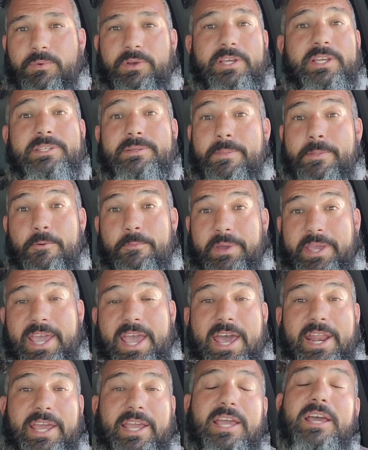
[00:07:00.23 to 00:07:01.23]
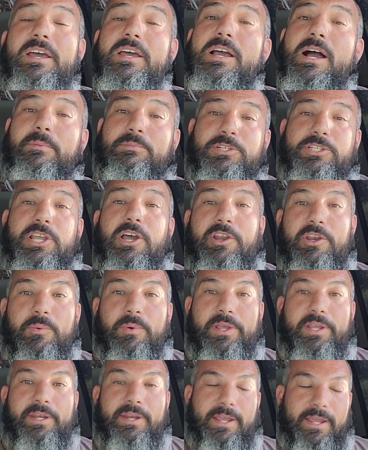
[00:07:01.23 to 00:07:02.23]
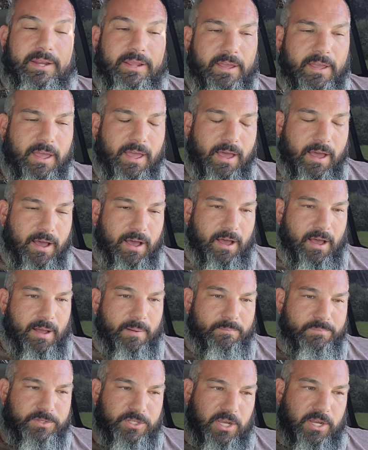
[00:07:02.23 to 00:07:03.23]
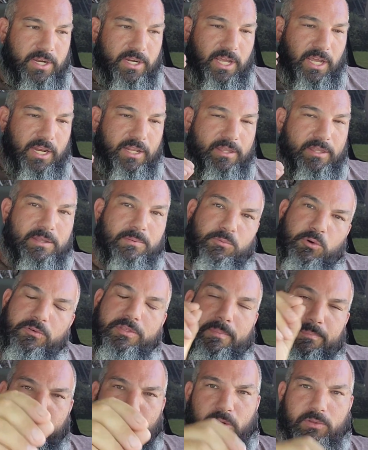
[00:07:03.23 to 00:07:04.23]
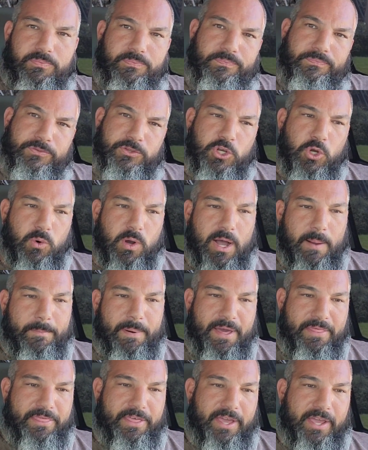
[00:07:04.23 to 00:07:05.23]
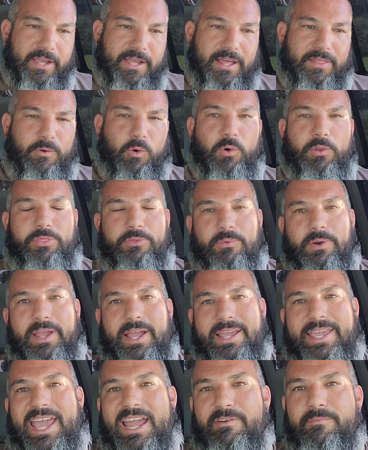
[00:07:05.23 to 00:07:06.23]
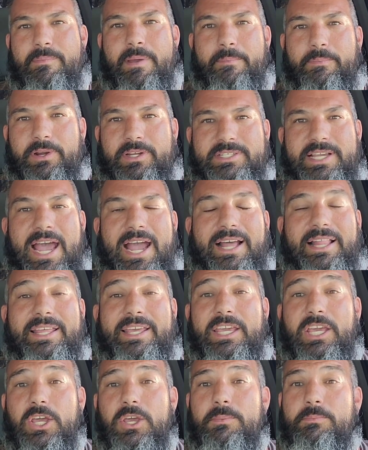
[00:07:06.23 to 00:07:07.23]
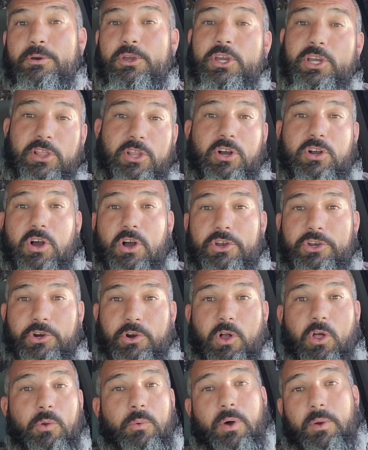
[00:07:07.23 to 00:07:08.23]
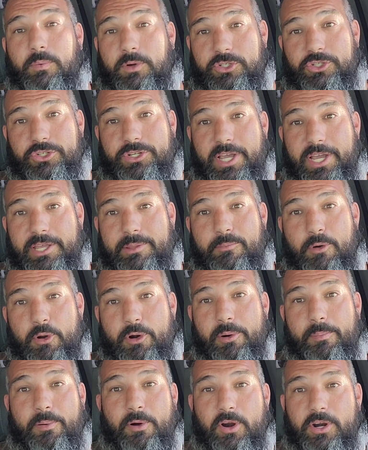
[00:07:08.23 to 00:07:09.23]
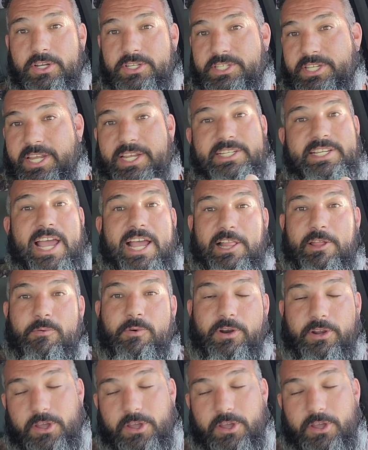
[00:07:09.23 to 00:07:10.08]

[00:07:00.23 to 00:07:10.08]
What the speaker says: what it is. I'm no mechanic. I'm just telling you what you need. So you need to move the bolt 2 up, I think, or 3. I can't remember exactly. But you can look on your old one once you're taking the motor apart and see exactly where